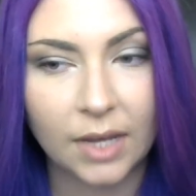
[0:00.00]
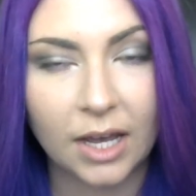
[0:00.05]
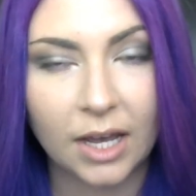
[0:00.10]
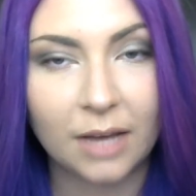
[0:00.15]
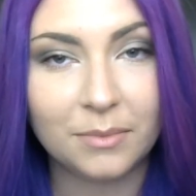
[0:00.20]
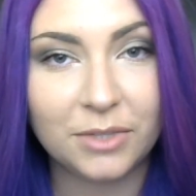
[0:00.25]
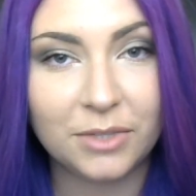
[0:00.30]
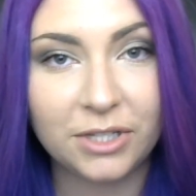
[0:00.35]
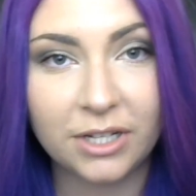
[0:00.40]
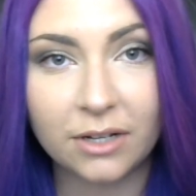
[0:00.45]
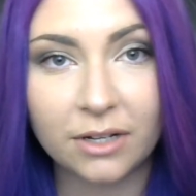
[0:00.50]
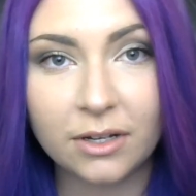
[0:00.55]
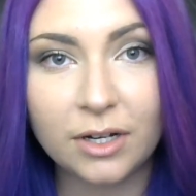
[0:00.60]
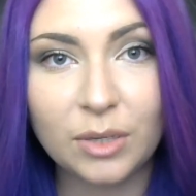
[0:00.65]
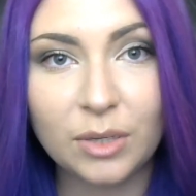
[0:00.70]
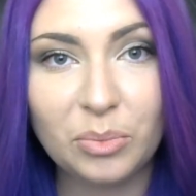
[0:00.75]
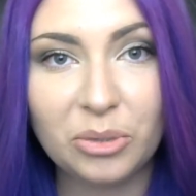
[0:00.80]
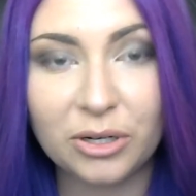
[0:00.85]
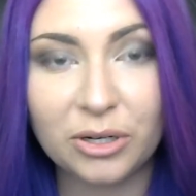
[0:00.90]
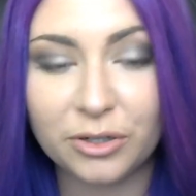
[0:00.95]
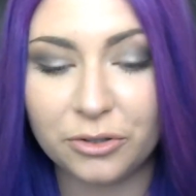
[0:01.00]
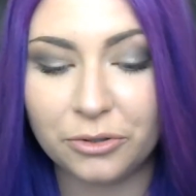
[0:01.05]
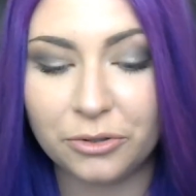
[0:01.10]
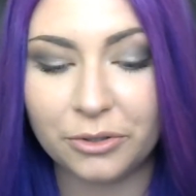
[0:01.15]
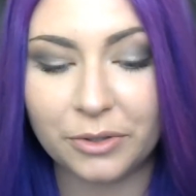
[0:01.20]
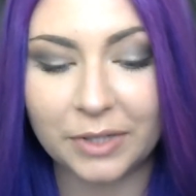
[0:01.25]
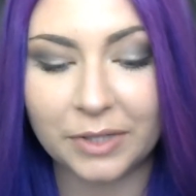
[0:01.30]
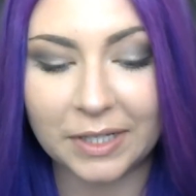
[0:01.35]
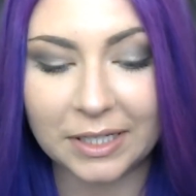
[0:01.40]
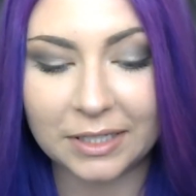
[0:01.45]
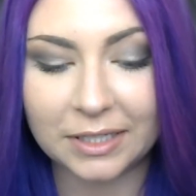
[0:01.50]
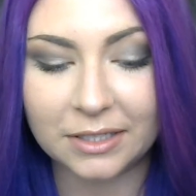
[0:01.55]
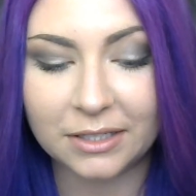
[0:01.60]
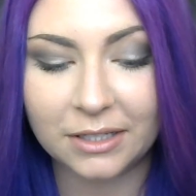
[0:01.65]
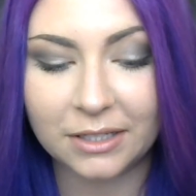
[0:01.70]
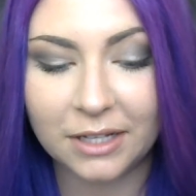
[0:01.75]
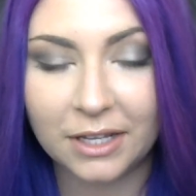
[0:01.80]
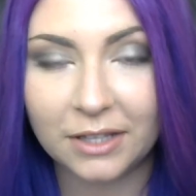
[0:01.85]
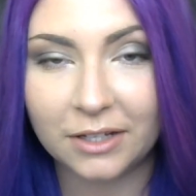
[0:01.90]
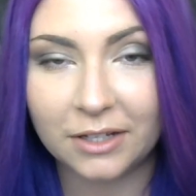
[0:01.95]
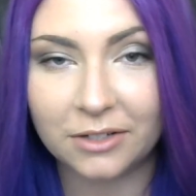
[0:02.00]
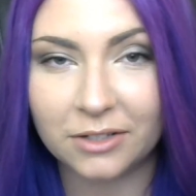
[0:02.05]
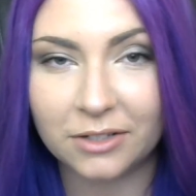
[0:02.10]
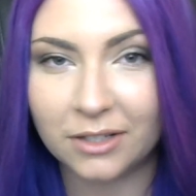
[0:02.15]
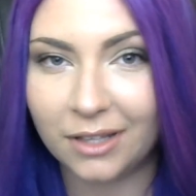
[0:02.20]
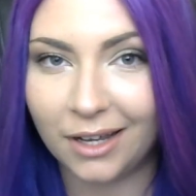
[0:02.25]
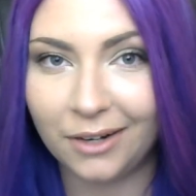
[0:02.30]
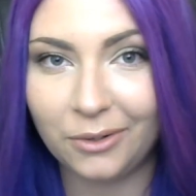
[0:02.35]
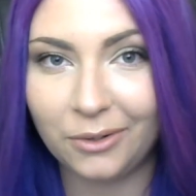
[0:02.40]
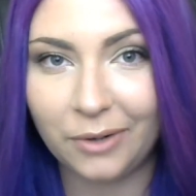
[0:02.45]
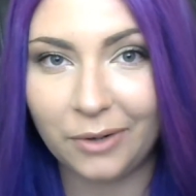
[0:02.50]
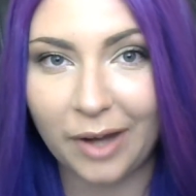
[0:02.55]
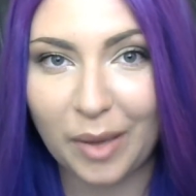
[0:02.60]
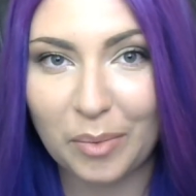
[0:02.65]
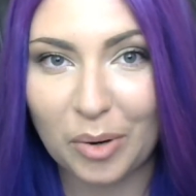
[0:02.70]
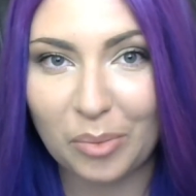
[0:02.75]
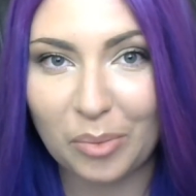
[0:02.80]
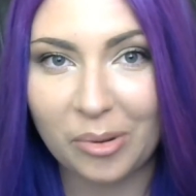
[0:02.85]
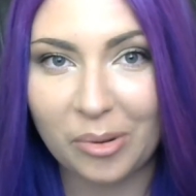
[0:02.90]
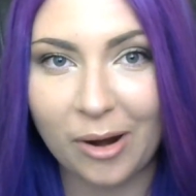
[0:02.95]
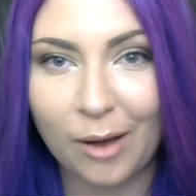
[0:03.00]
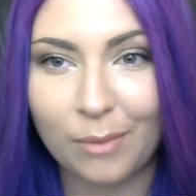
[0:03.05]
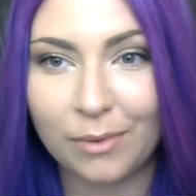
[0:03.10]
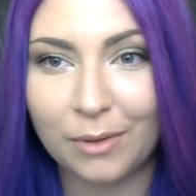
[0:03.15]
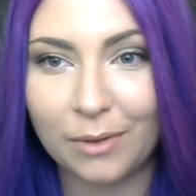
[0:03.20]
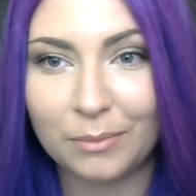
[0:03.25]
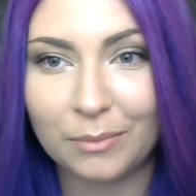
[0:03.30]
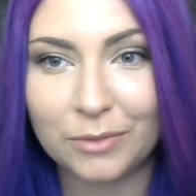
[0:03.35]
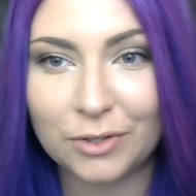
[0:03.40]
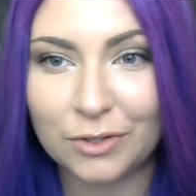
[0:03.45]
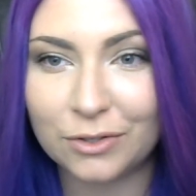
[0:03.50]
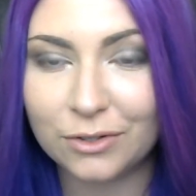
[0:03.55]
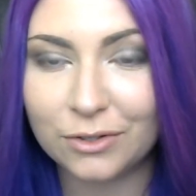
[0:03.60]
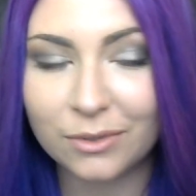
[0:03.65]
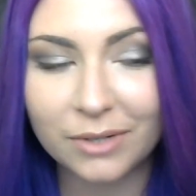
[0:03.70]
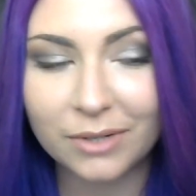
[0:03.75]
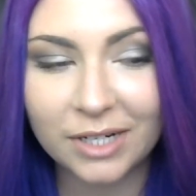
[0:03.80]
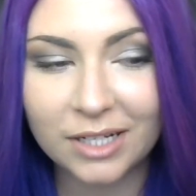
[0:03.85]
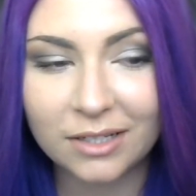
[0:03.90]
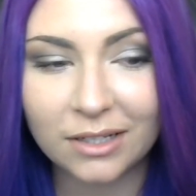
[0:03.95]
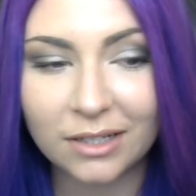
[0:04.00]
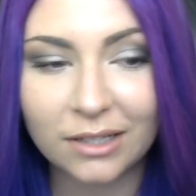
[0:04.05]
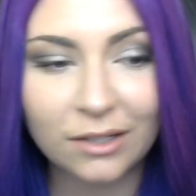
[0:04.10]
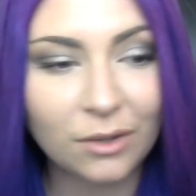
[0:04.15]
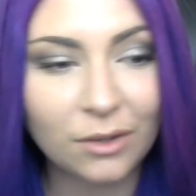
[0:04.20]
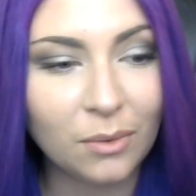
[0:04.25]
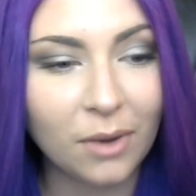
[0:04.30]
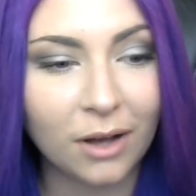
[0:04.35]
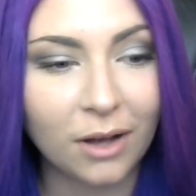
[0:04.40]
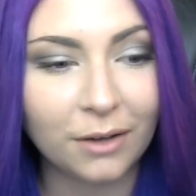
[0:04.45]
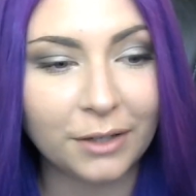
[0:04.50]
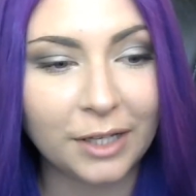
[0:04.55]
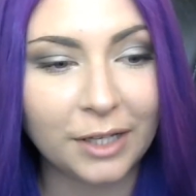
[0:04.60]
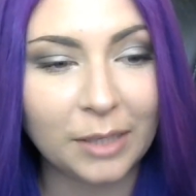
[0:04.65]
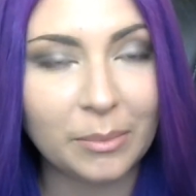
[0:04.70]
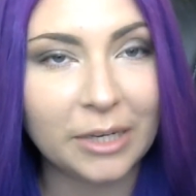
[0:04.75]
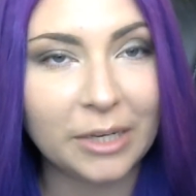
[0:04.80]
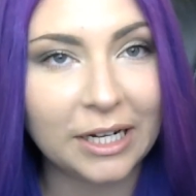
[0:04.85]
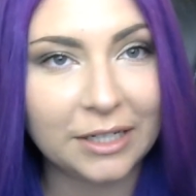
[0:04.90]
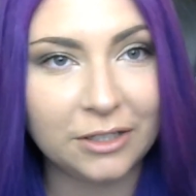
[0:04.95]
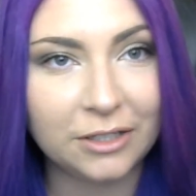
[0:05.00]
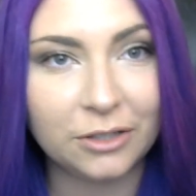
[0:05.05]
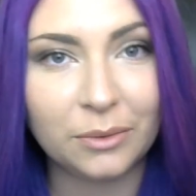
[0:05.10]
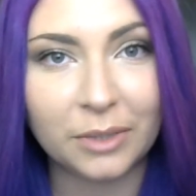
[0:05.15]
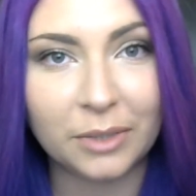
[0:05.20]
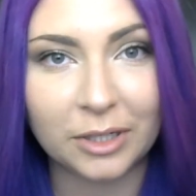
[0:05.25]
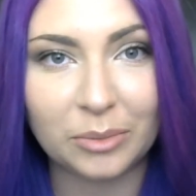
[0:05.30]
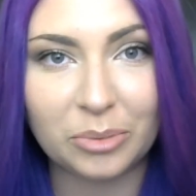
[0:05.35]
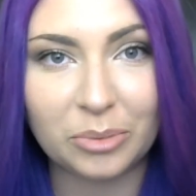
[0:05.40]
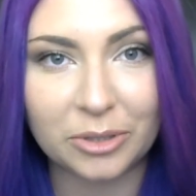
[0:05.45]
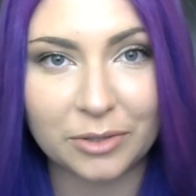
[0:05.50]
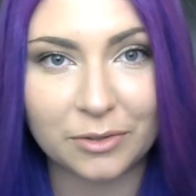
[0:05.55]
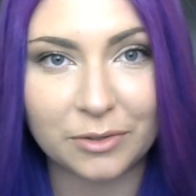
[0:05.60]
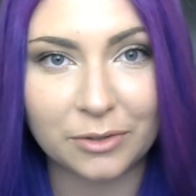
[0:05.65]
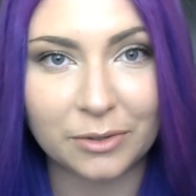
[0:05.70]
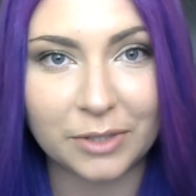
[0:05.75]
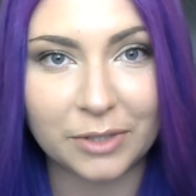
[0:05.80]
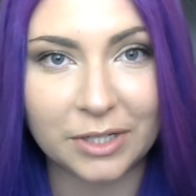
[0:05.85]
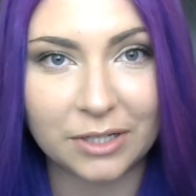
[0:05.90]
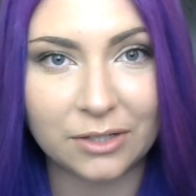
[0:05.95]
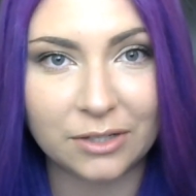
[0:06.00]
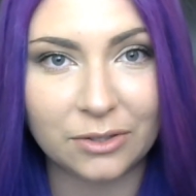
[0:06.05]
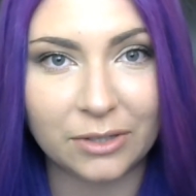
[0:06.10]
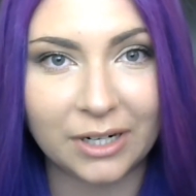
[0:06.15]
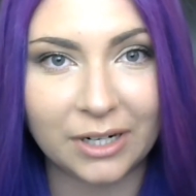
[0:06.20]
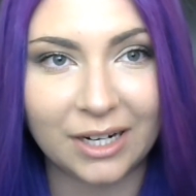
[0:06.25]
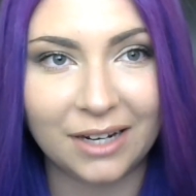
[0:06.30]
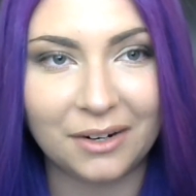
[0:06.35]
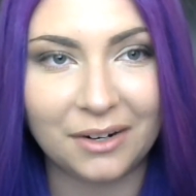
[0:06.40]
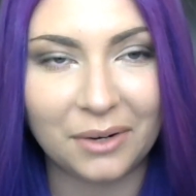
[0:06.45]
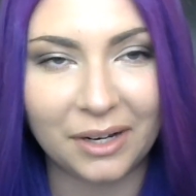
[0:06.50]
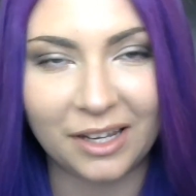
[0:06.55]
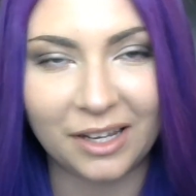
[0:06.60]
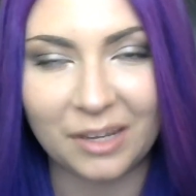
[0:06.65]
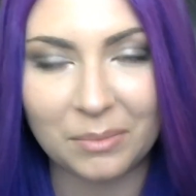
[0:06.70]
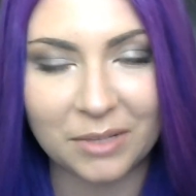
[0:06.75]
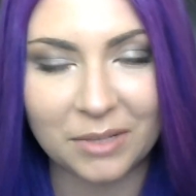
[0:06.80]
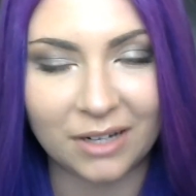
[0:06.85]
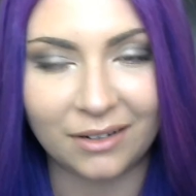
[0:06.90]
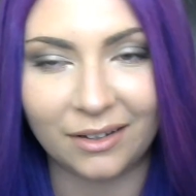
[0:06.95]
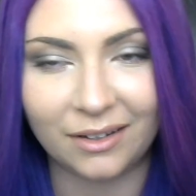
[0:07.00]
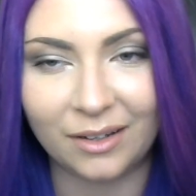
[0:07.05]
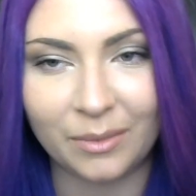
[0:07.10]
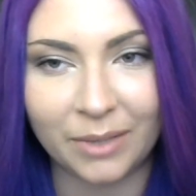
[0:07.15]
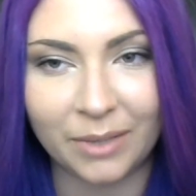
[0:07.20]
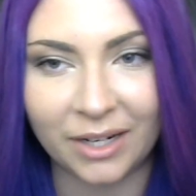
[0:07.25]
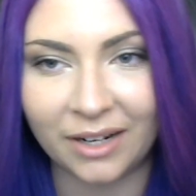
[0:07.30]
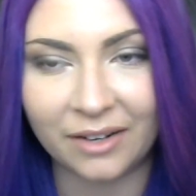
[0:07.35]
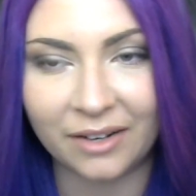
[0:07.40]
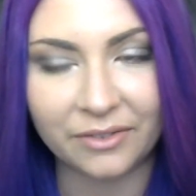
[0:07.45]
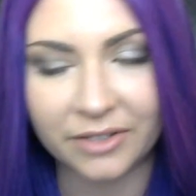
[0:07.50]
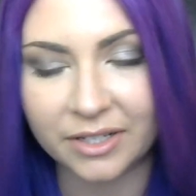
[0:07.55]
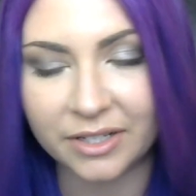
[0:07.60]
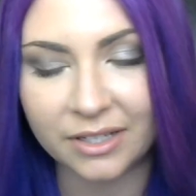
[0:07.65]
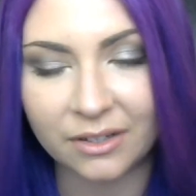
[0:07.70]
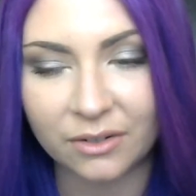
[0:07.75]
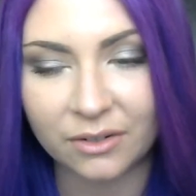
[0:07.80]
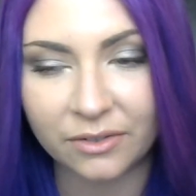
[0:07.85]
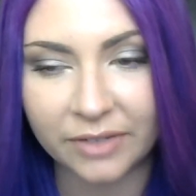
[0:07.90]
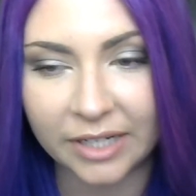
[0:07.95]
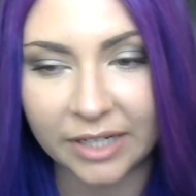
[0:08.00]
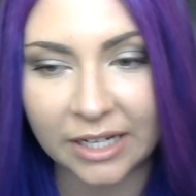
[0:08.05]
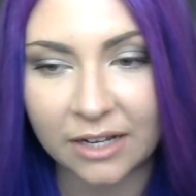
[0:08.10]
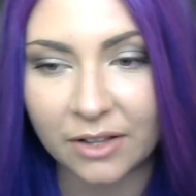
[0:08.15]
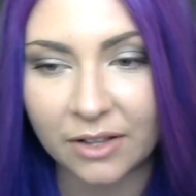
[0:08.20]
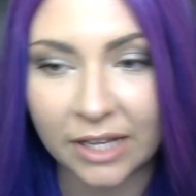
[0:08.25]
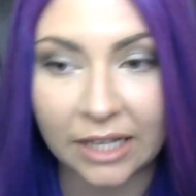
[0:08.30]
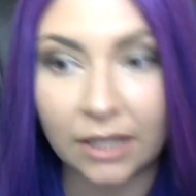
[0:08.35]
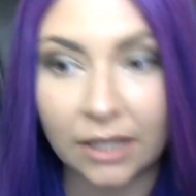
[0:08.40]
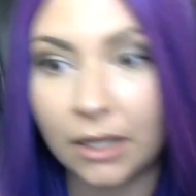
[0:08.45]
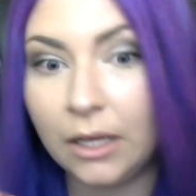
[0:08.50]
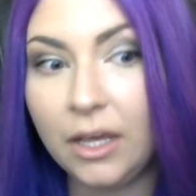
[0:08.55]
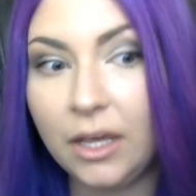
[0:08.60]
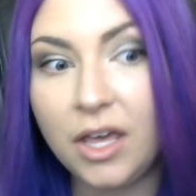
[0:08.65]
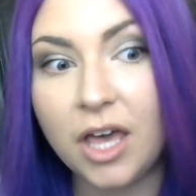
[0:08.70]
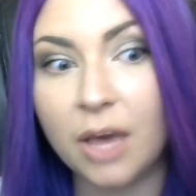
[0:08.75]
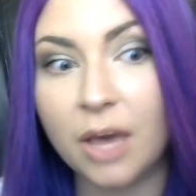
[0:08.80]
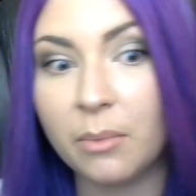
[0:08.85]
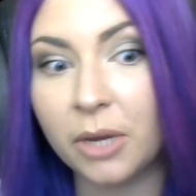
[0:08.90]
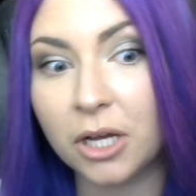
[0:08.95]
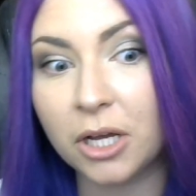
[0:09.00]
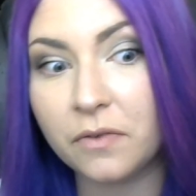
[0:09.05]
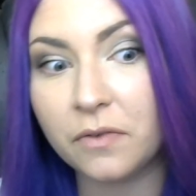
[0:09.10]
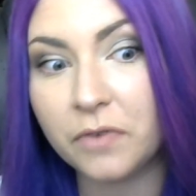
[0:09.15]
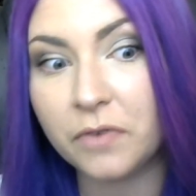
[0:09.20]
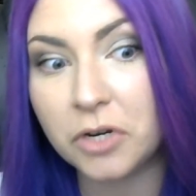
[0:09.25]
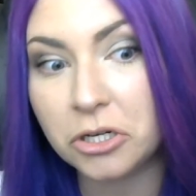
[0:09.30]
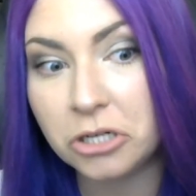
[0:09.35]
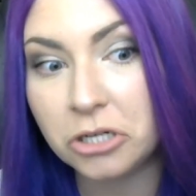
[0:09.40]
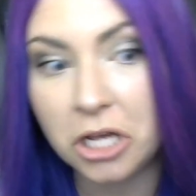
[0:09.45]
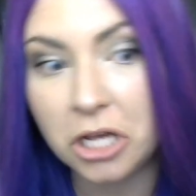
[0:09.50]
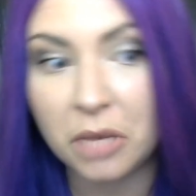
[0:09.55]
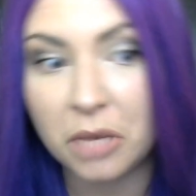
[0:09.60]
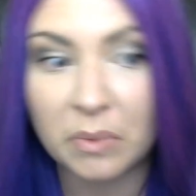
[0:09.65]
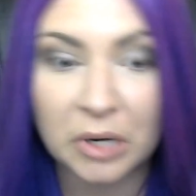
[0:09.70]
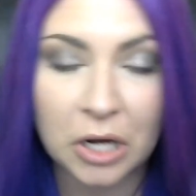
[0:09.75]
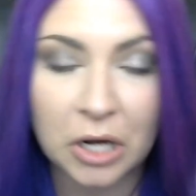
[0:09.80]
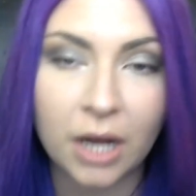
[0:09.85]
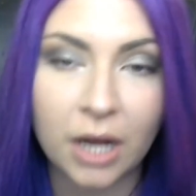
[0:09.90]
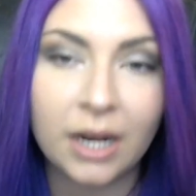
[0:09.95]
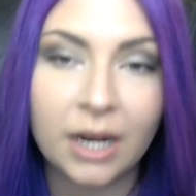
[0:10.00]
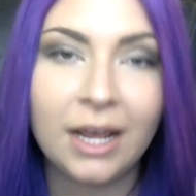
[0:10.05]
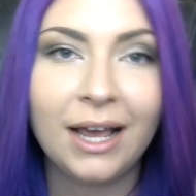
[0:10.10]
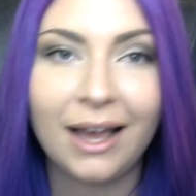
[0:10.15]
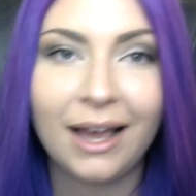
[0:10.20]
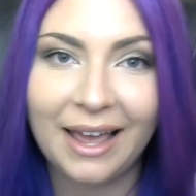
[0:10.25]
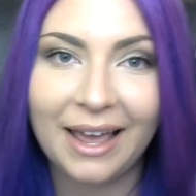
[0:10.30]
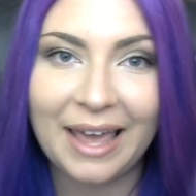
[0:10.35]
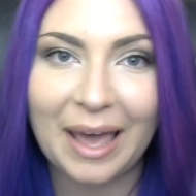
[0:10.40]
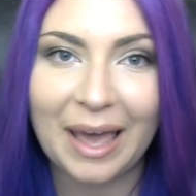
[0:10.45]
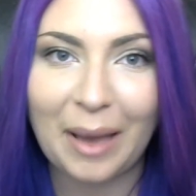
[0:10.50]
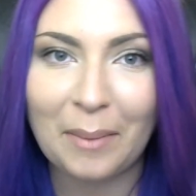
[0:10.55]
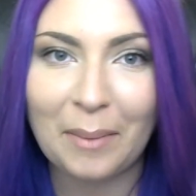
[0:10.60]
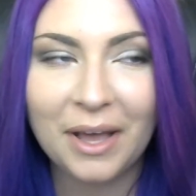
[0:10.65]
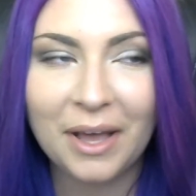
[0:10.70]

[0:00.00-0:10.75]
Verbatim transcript: I'm still gonna push through this. There's a lot of grammar problems. The story is a little wonky, but I do want to push through this story. I know I keep talking about it every single video. Like, am I going to finish it? Am I not? I am.